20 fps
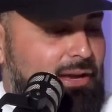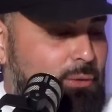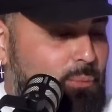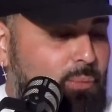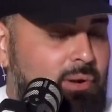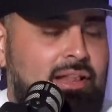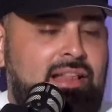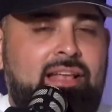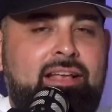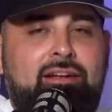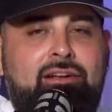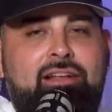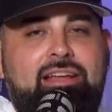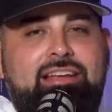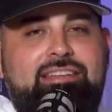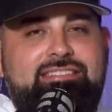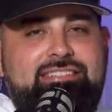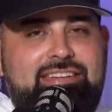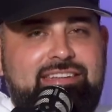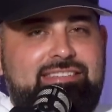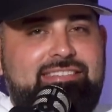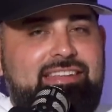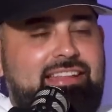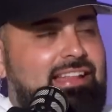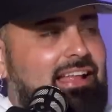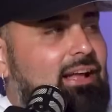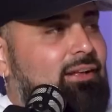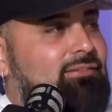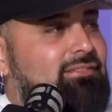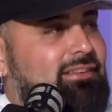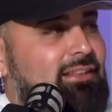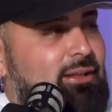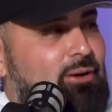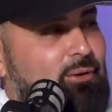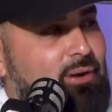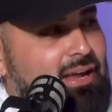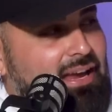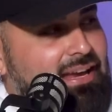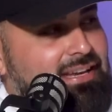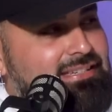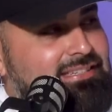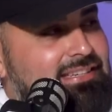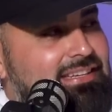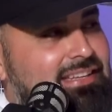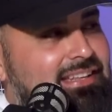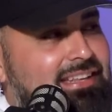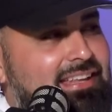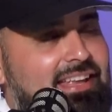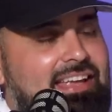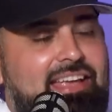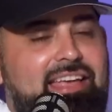We literally just announced the location.